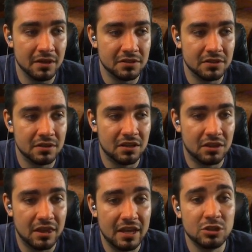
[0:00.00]
It's
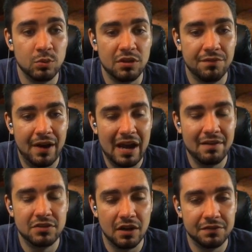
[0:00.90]
things with
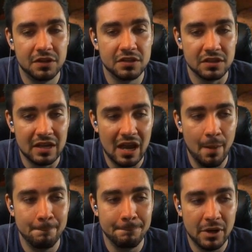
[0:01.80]
5 toughness get
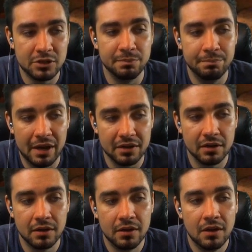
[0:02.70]
much better